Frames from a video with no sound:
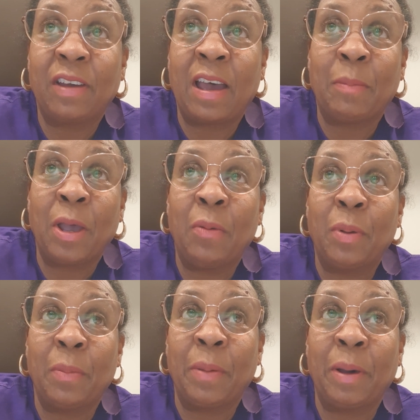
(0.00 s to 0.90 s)
I'm
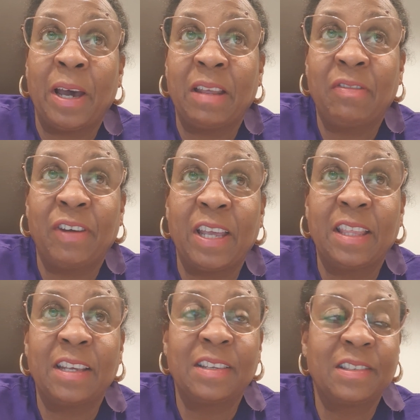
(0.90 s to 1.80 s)
helping my body fight
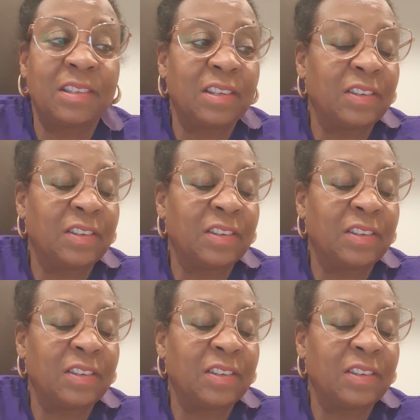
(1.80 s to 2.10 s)
this.